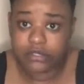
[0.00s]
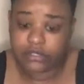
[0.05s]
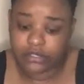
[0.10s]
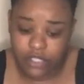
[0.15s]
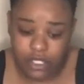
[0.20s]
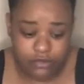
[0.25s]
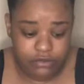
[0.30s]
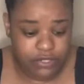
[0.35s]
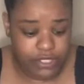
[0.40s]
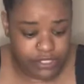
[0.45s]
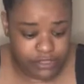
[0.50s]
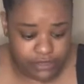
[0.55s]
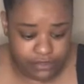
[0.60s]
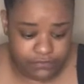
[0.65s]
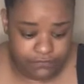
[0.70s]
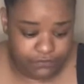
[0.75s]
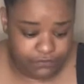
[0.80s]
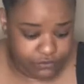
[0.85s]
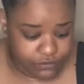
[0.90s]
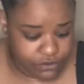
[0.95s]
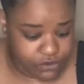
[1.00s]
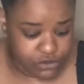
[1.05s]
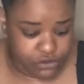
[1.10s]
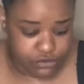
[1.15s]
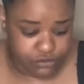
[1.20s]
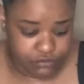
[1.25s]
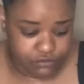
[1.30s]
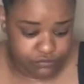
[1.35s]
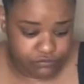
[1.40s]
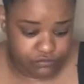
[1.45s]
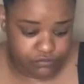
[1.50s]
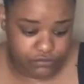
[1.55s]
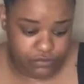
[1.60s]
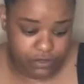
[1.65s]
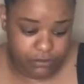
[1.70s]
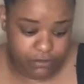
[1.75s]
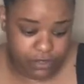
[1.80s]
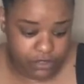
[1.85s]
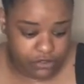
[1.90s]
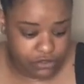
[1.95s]
Don't let them fool you.
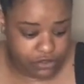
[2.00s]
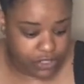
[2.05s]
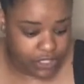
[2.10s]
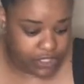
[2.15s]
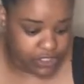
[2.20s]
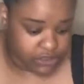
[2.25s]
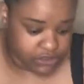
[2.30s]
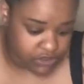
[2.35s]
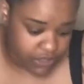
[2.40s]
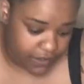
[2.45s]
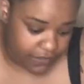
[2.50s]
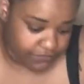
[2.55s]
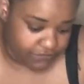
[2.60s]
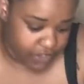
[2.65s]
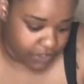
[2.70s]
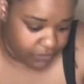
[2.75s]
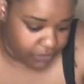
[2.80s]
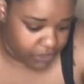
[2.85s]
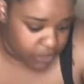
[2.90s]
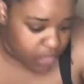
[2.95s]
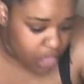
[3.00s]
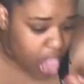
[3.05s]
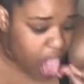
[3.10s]
The motherland is very,